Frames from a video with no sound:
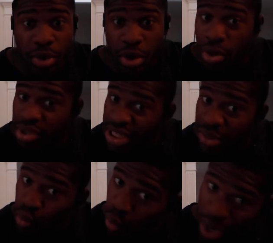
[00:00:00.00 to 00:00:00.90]
with a Koji. He
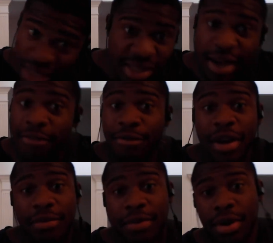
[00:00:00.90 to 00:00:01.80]
was not
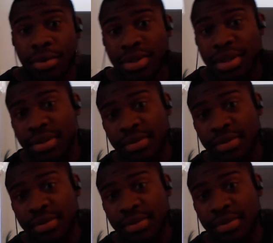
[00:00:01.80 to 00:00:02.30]
afraid of a Koji.